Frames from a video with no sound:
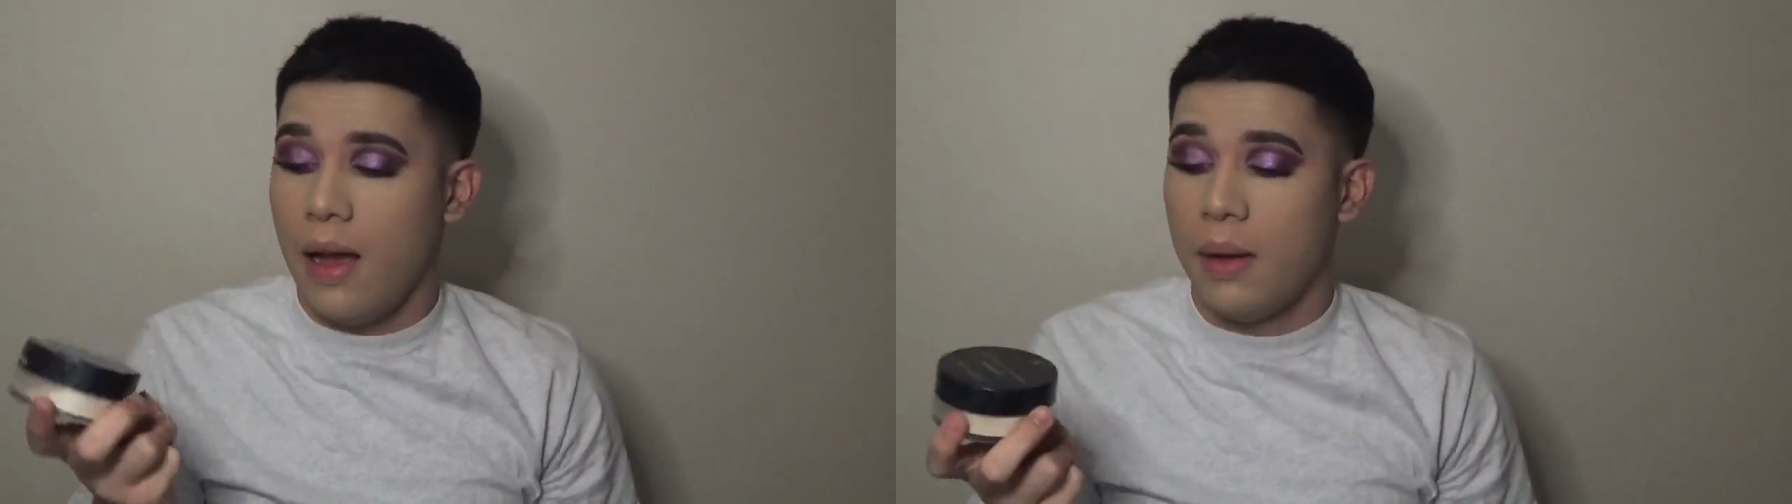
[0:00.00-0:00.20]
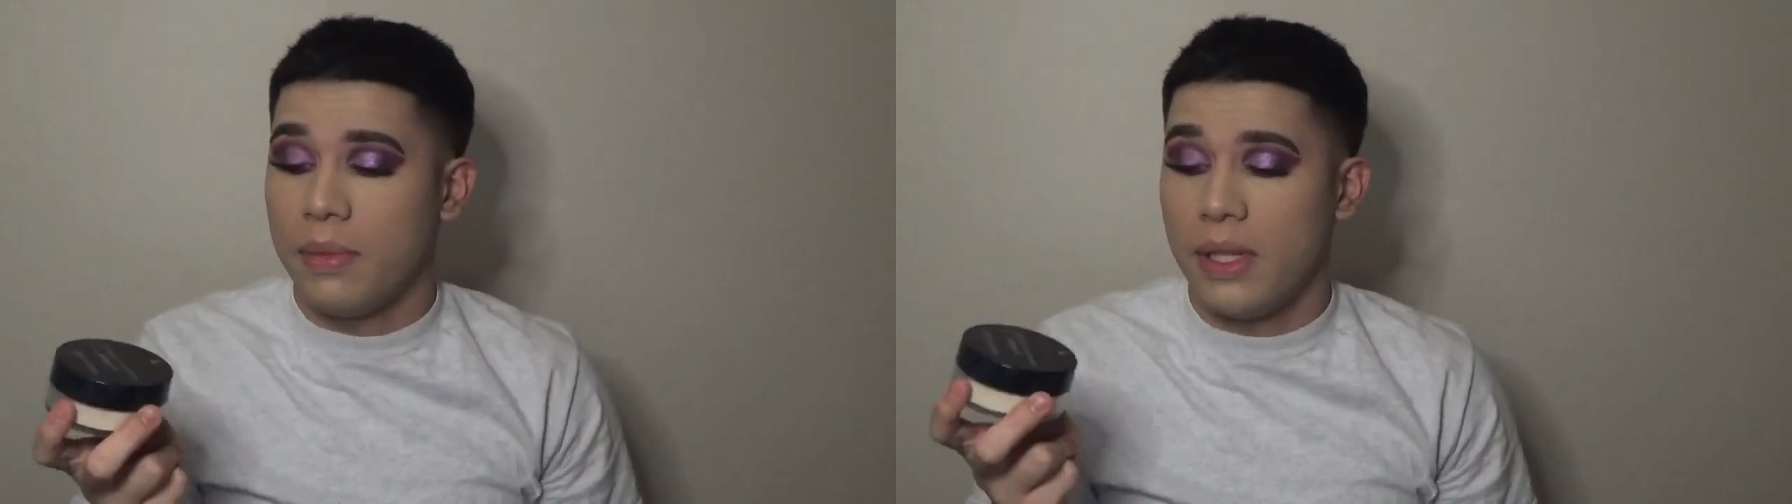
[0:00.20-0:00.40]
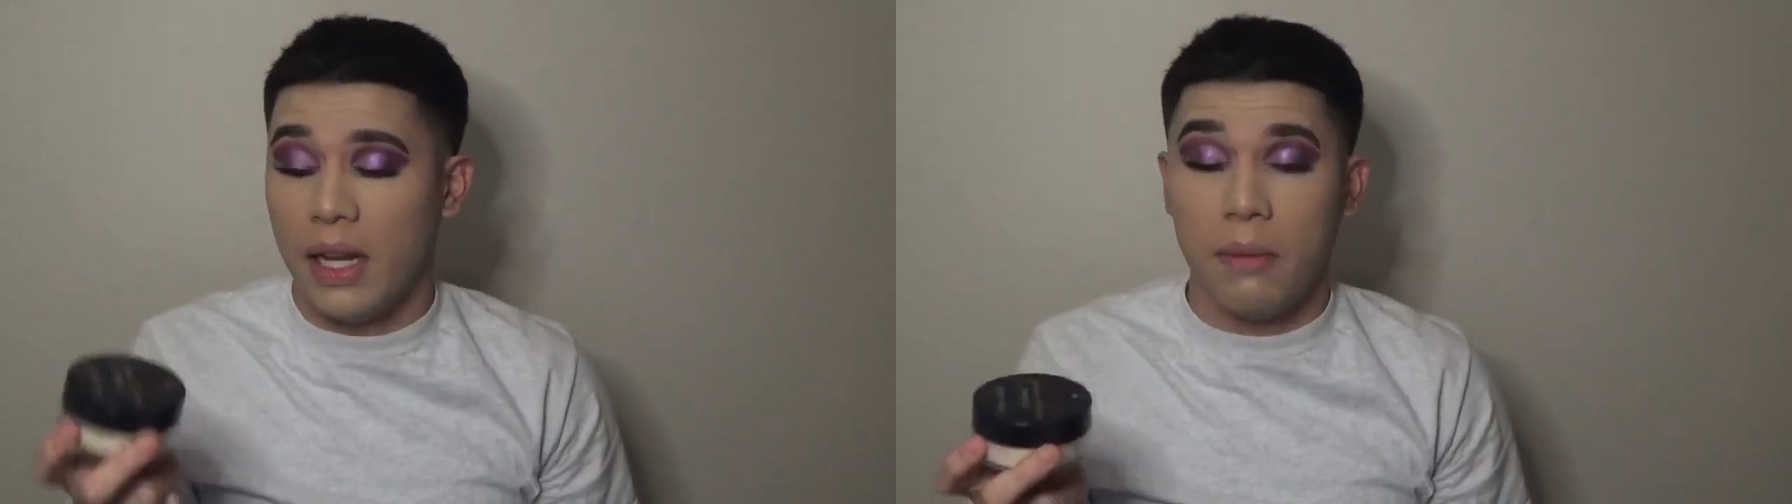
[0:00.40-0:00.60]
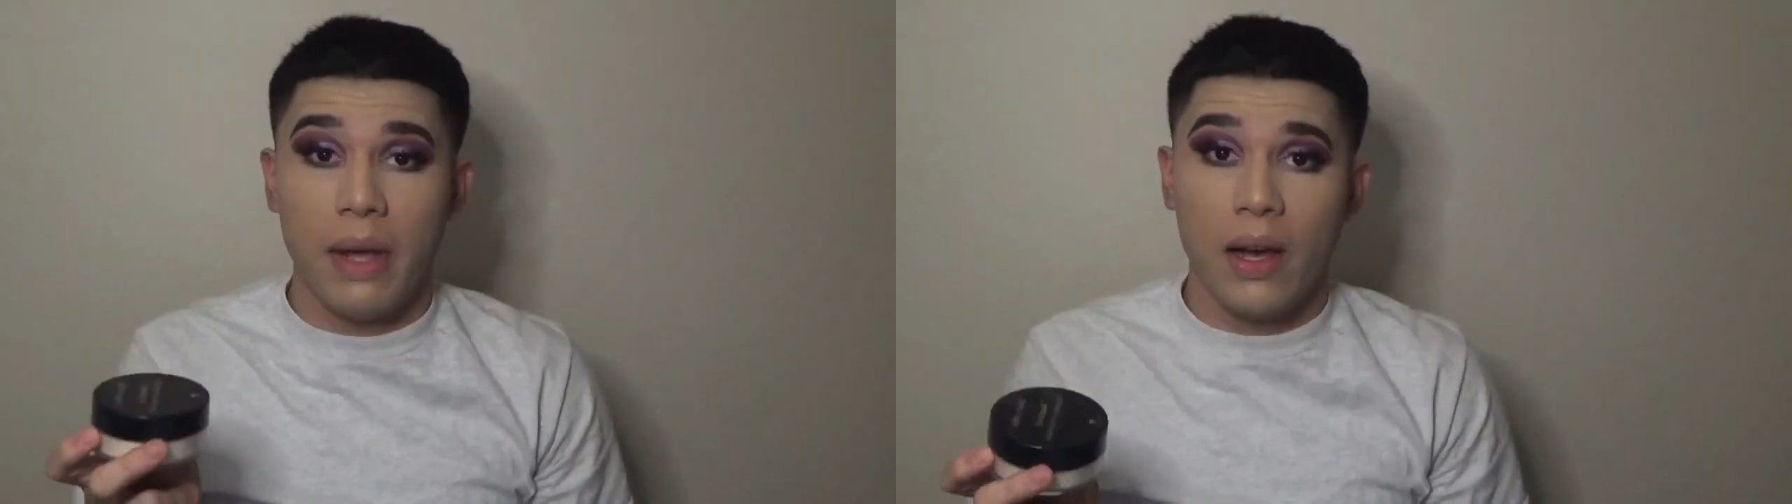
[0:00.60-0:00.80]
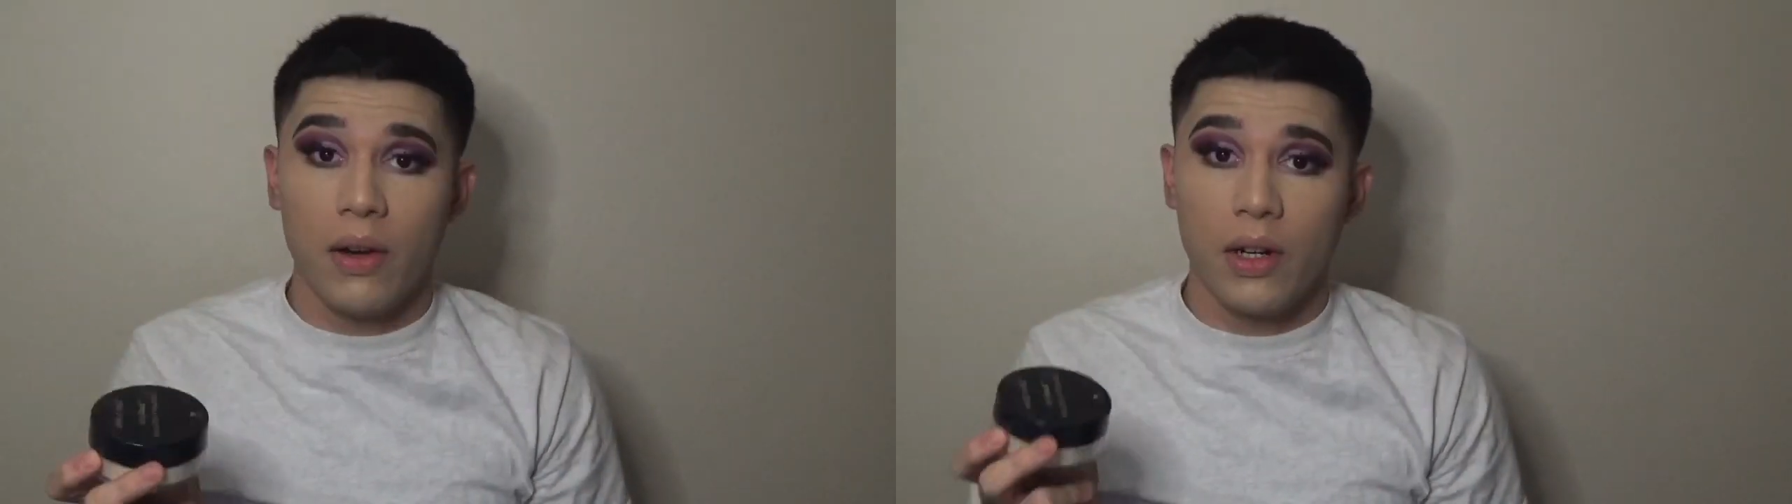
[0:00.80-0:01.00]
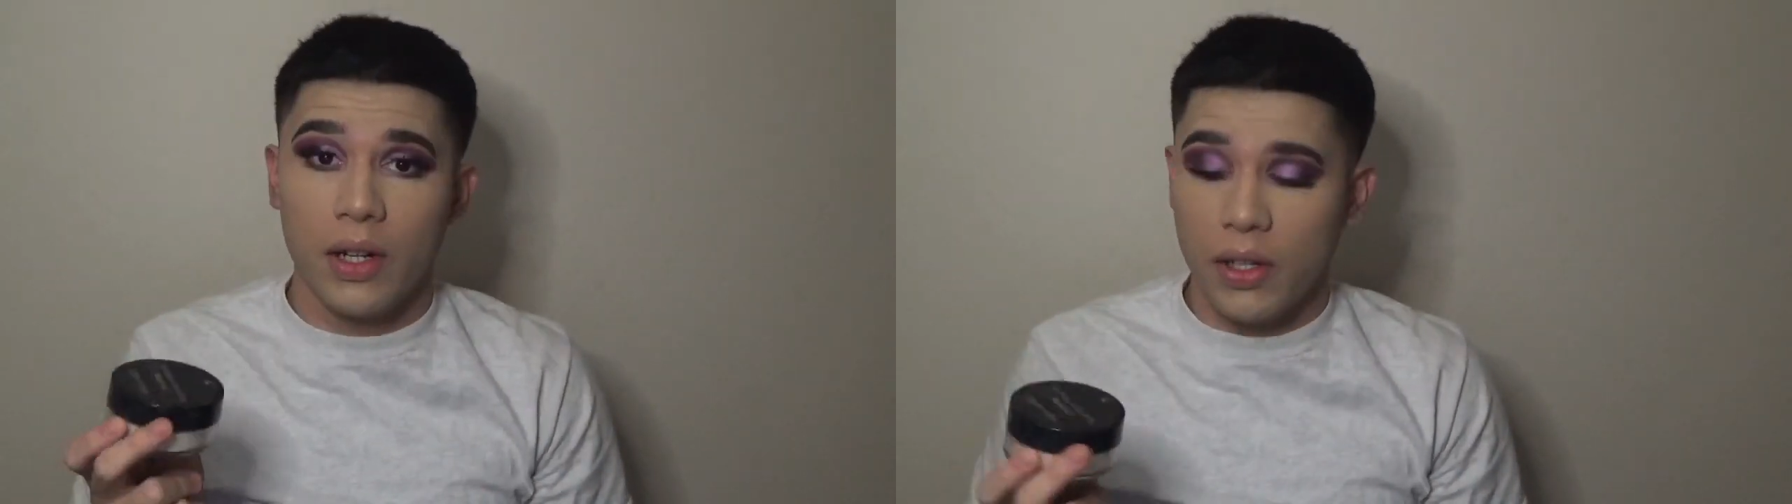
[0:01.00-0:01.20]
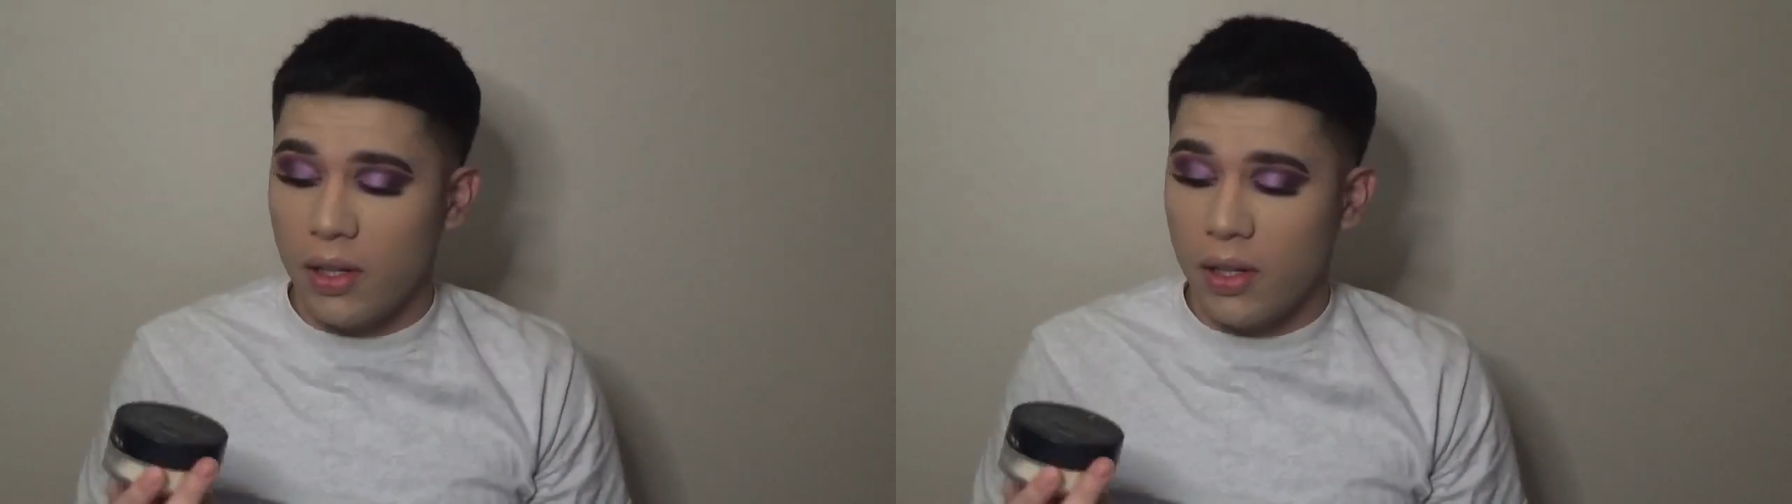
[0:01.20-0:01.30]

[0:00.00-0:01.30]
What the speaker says: setting powder in